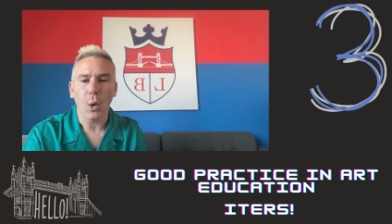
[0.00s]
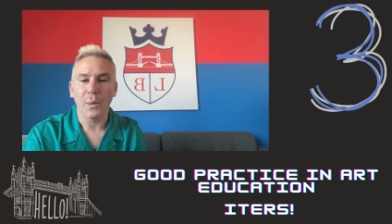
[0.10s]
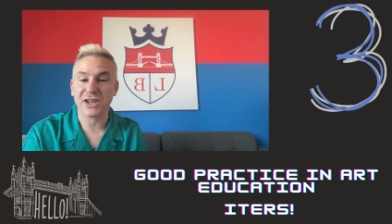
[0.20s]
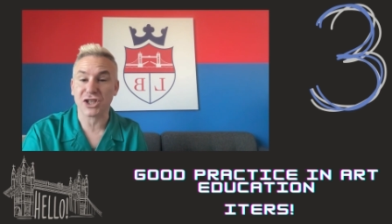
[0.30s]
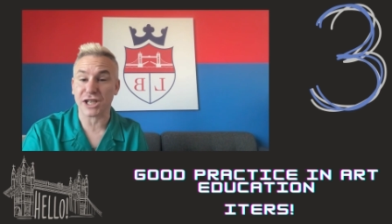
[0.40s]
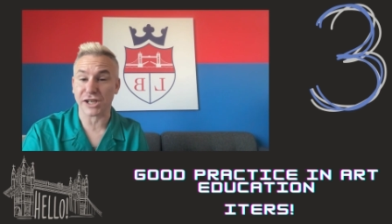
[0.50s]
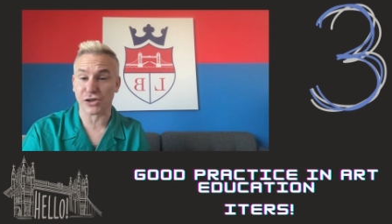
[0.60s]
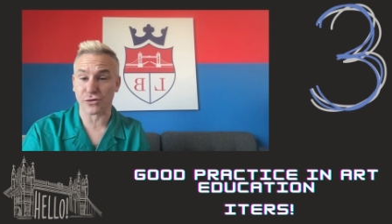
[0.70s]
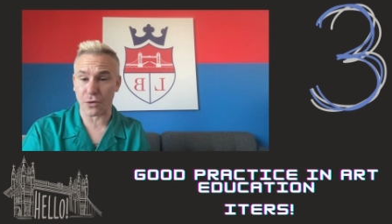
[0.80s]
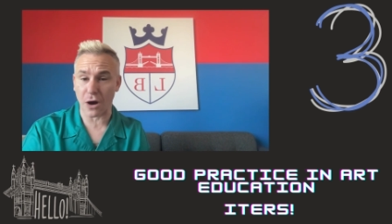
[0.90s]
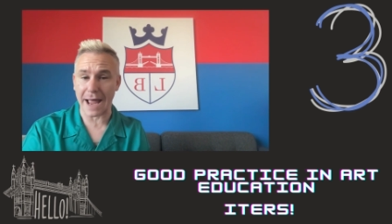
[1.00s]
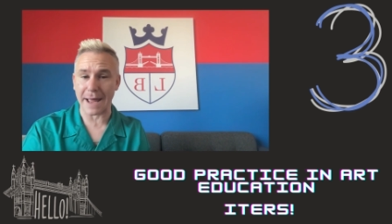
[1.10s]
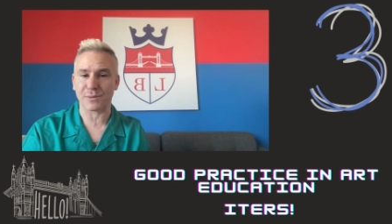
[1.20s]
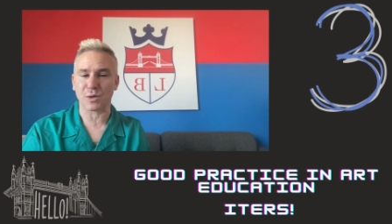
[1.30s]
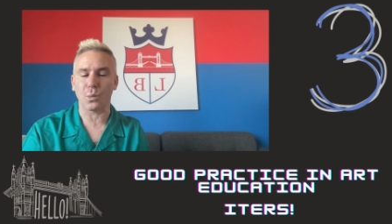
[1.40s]
which
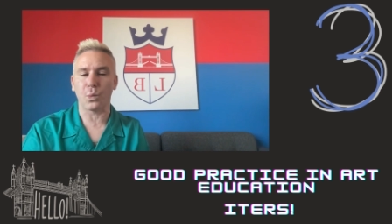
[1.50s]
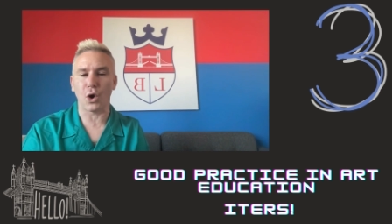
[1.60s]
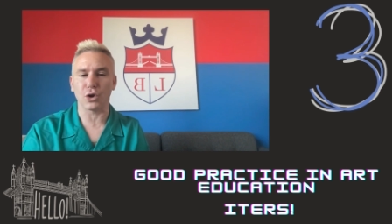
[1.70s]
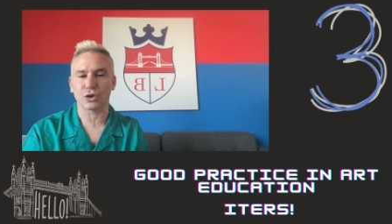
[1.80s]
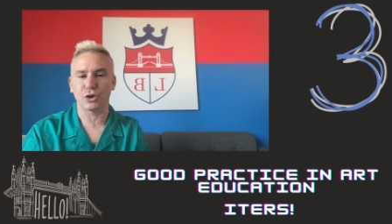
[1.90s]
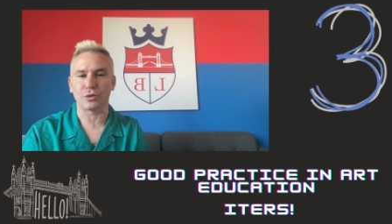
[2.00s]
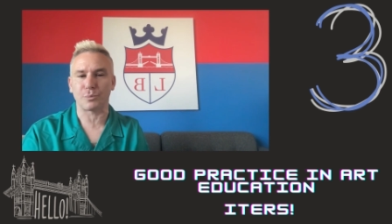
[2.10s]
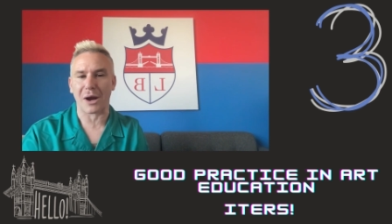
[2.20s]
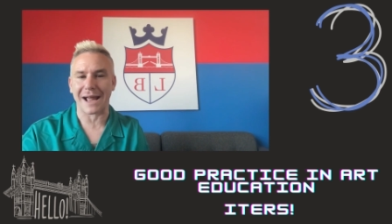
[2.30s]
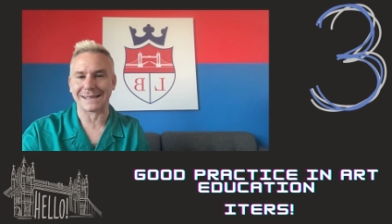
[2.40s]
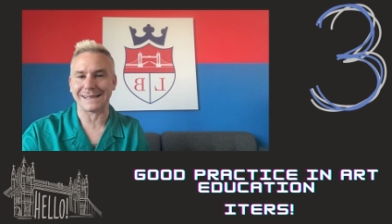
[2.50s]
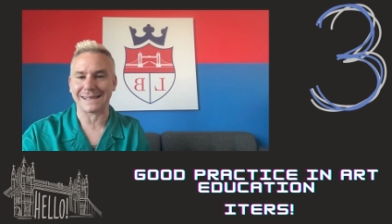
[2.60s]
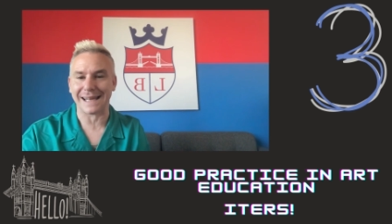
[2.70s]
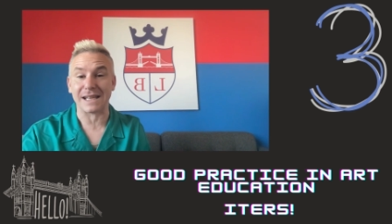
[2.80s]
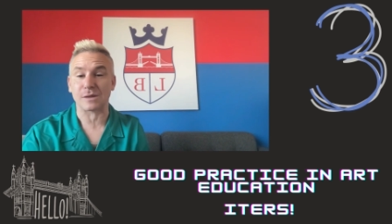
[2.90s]
describes what good
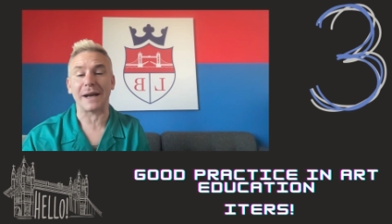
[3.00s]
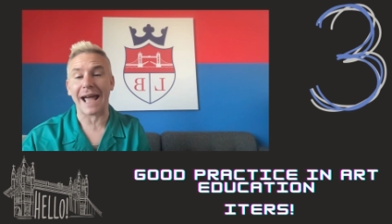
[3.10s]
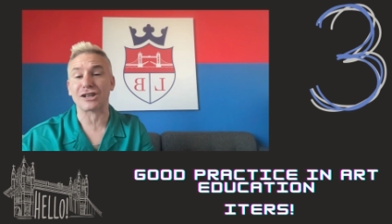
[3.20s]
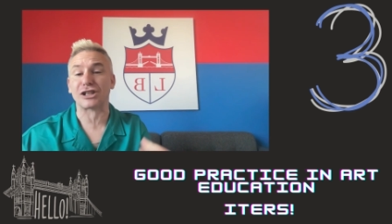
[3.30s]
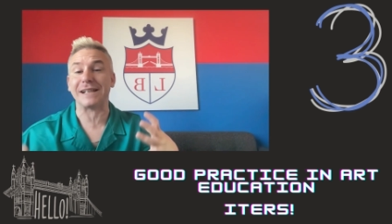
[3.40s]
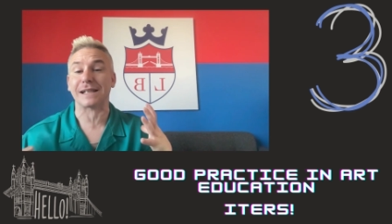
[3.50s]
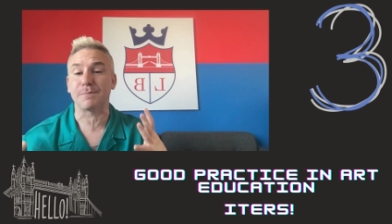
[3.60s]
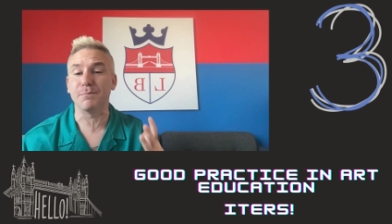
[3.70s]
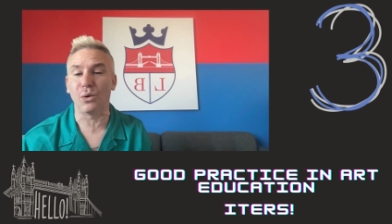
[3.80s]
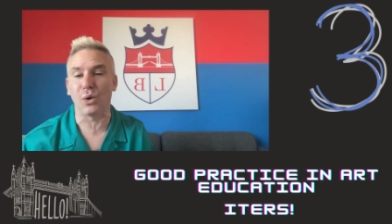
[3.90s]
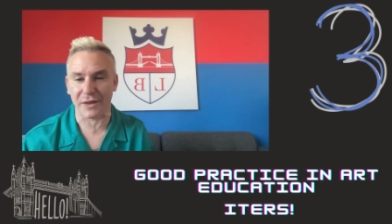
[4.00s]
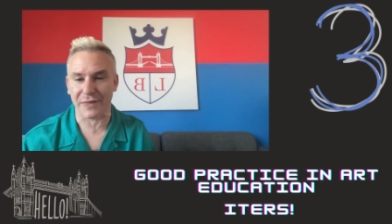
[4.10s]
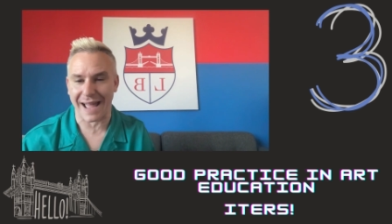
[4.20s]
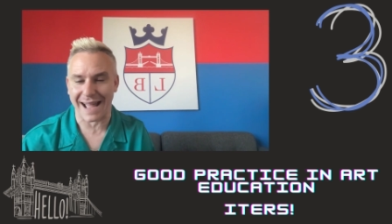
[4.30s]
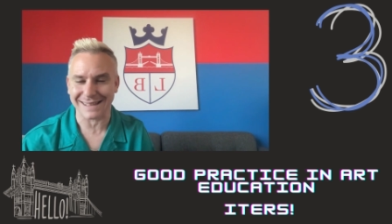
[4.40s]
practice is. Well, it actually does more
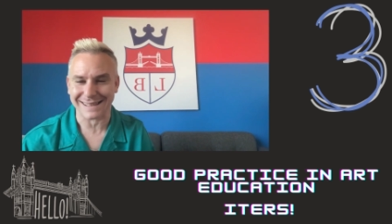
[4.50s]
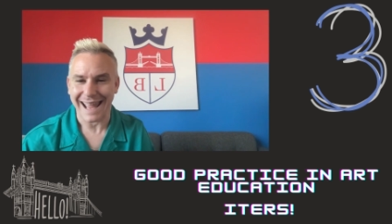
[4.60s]
than that.